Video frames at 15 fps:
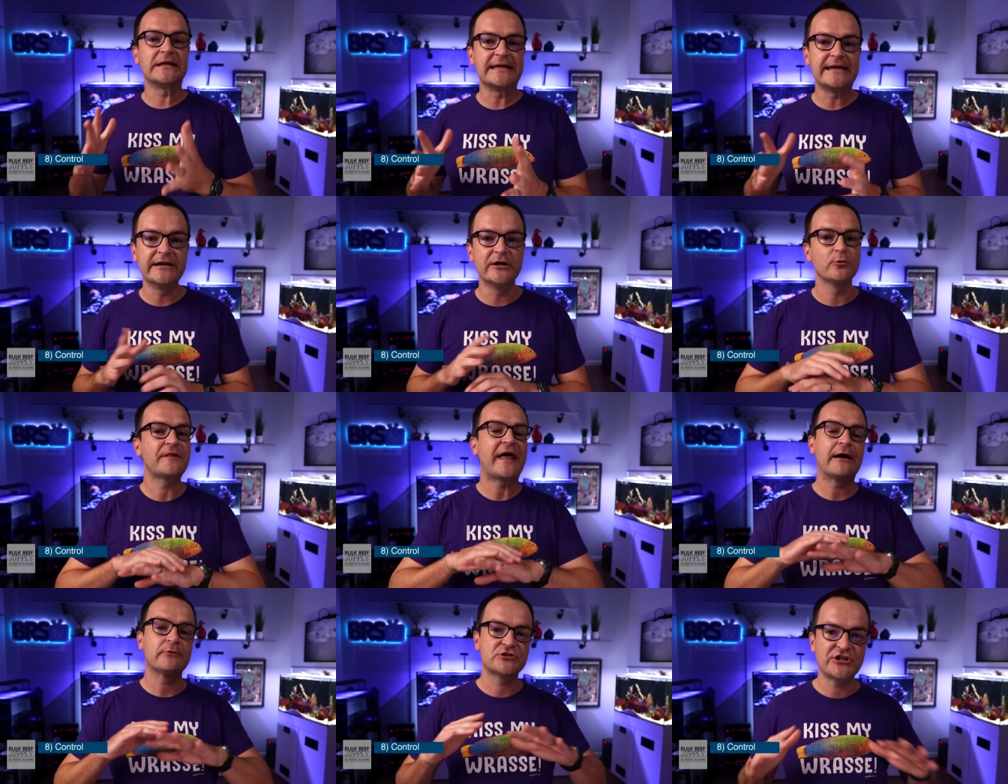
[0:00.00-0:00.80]
a year
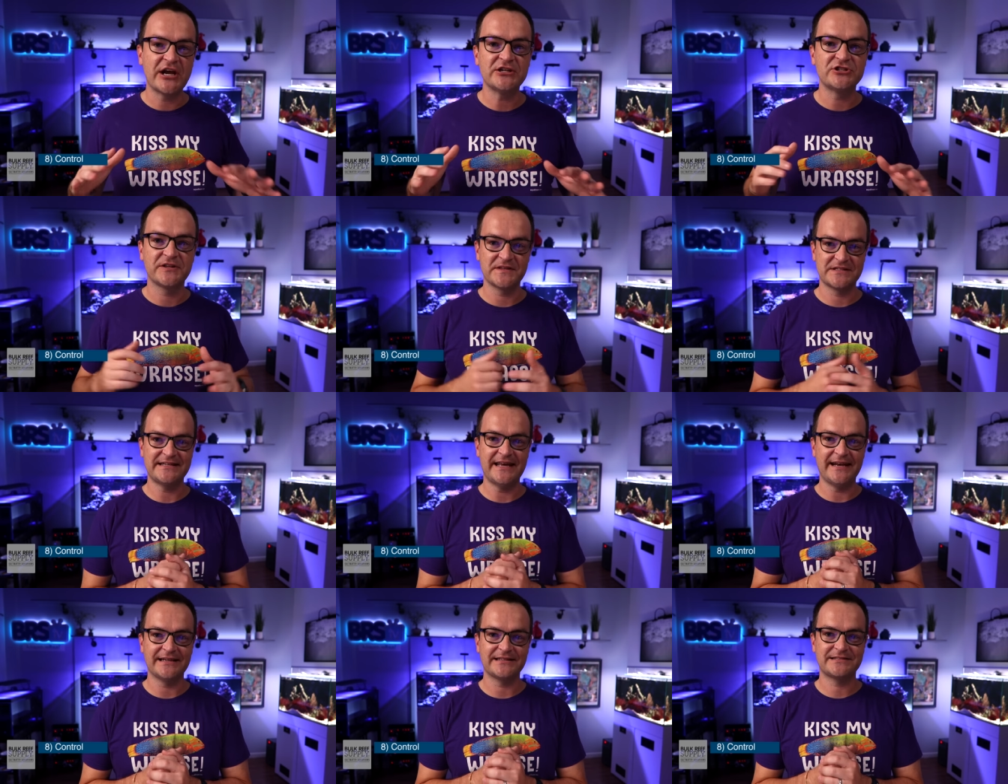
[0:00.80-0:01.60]
without changing the
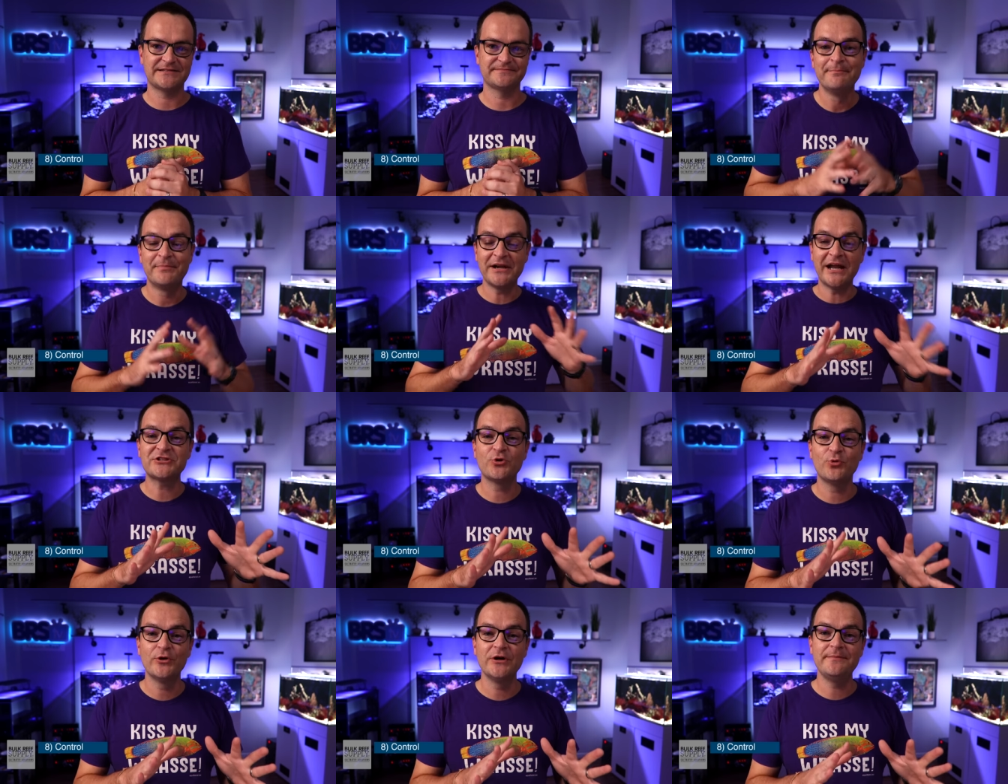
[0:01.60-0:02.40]
settings. But not
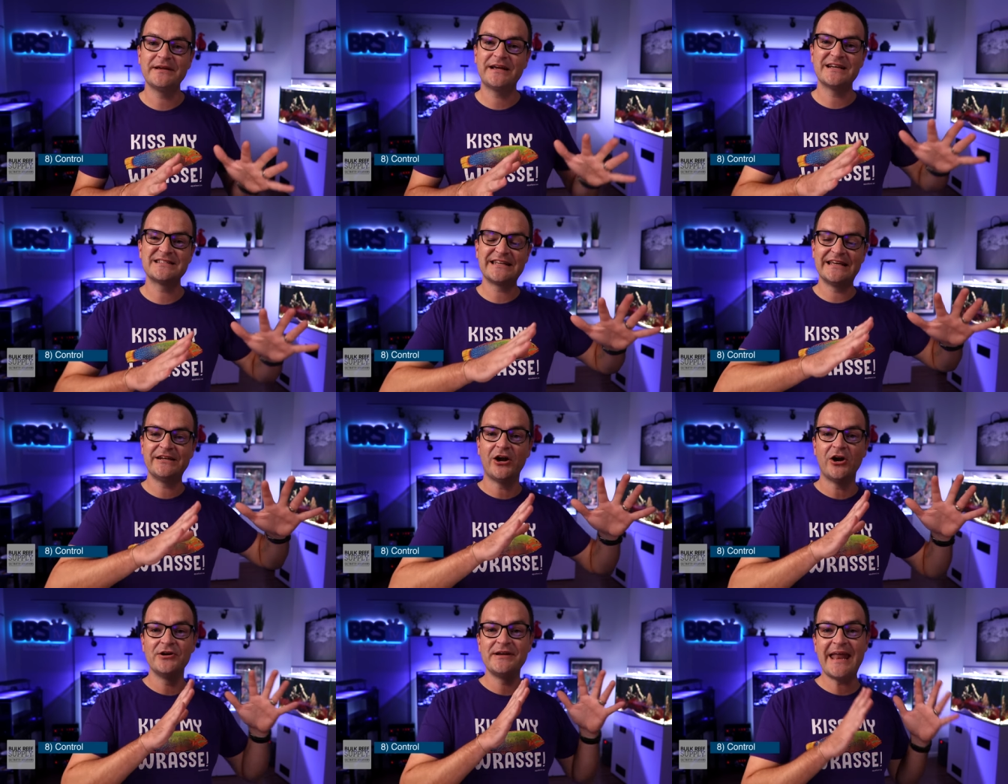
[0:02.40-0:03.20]
to worry, because in
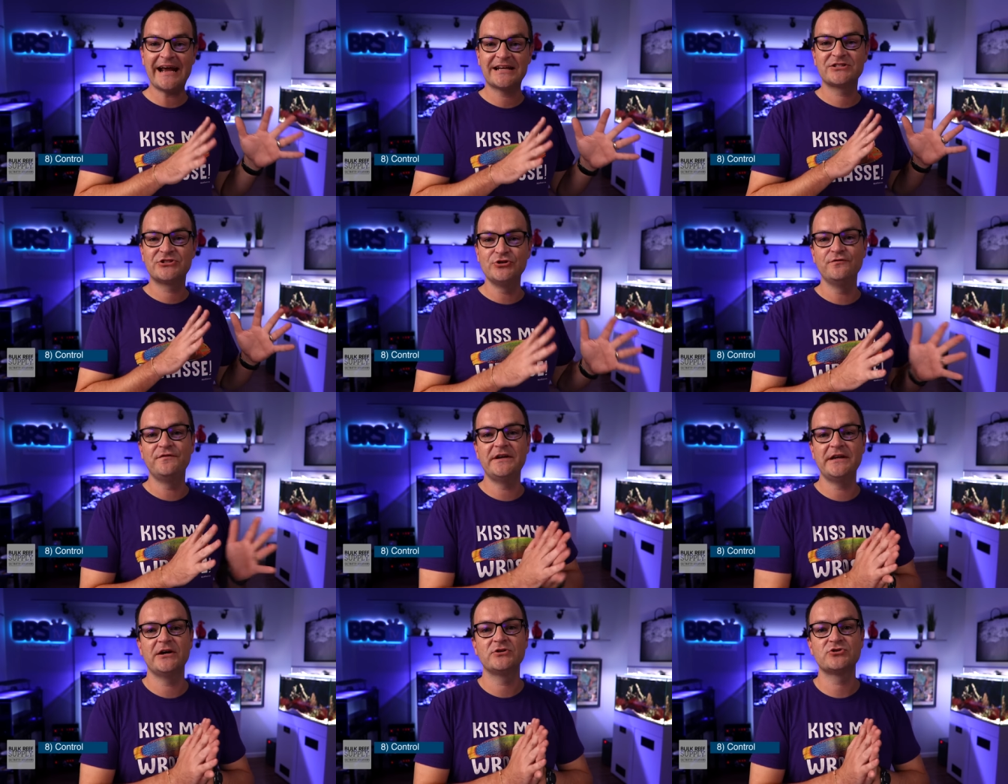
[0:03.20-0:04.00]
our next 2
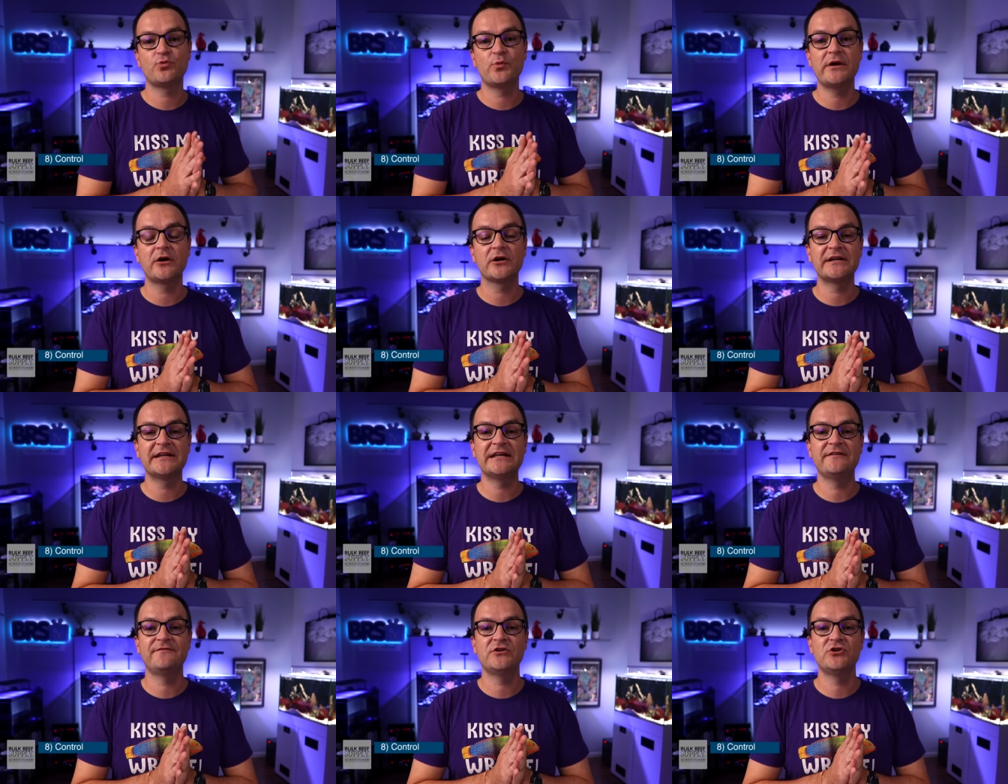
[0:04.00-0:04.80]
videos, we are going to
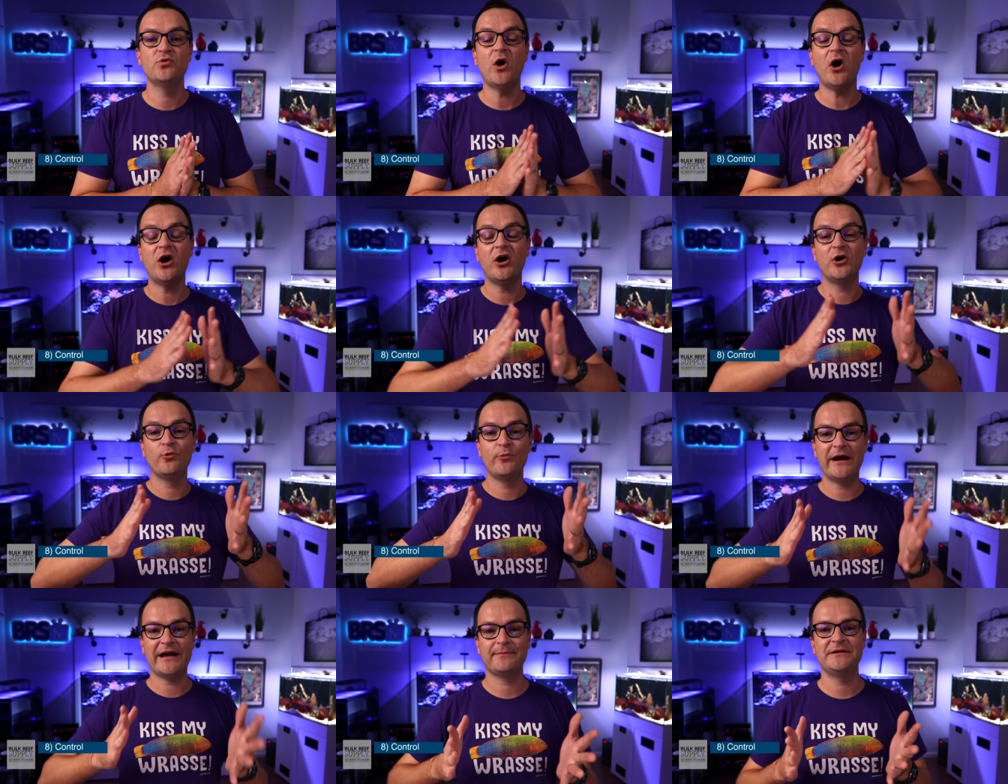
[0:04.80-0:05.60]
give you our
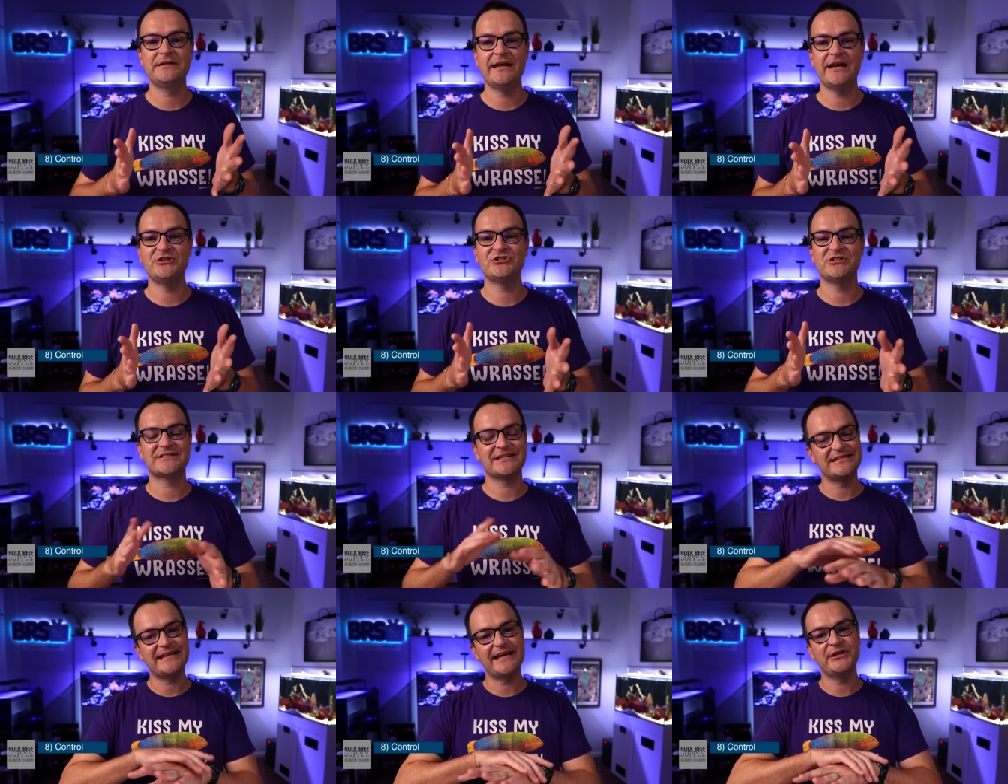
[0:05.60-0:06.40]

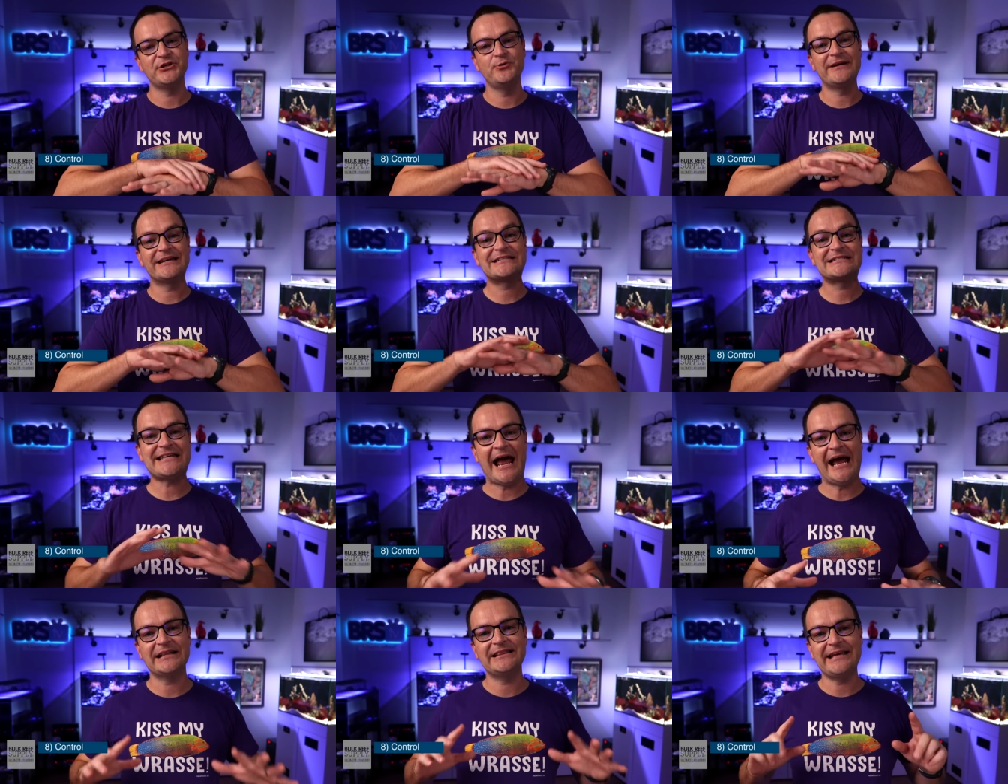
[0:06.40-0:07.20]
recommendations and tell you
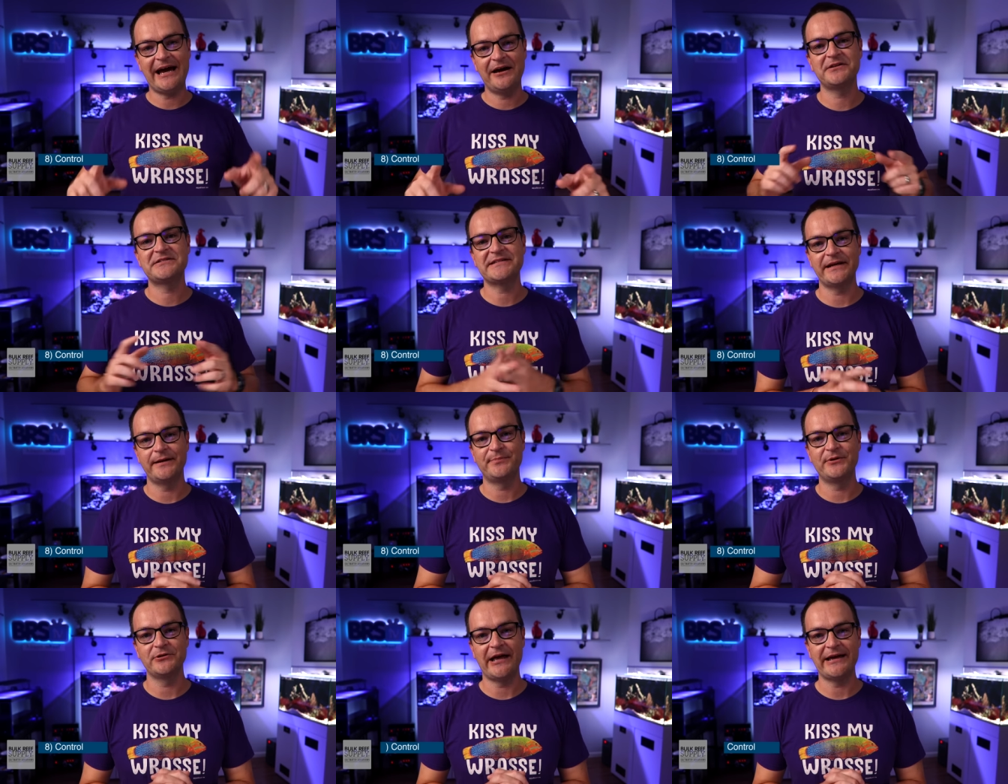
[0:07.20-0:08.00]
exactly how to set
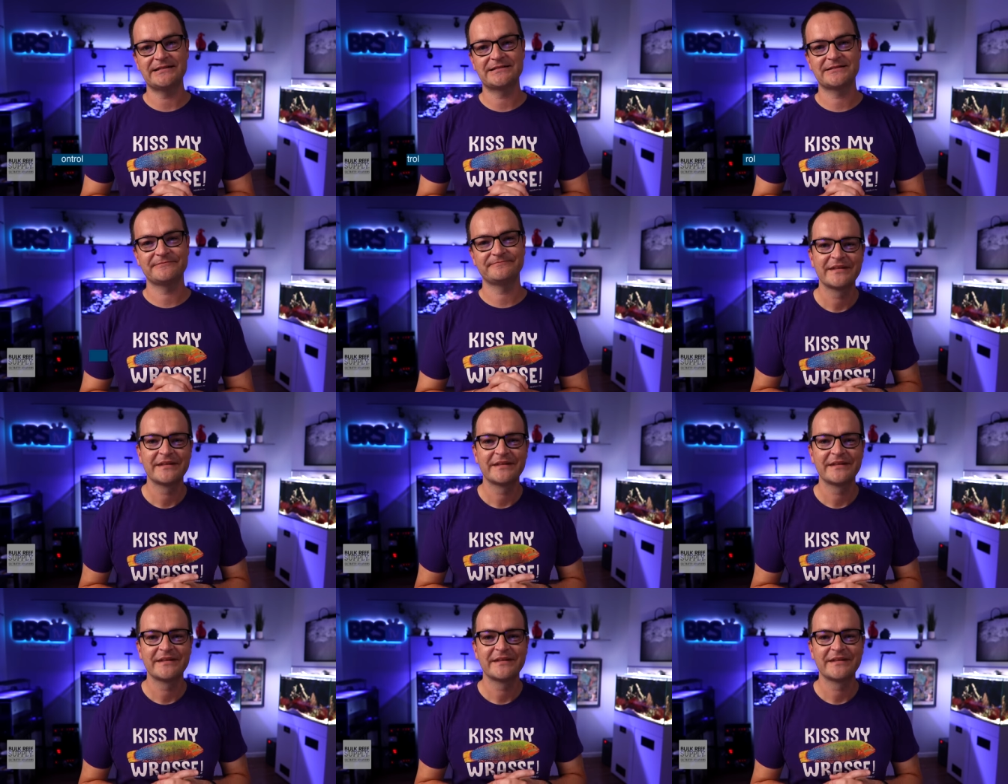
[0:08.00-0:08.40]
up your lights.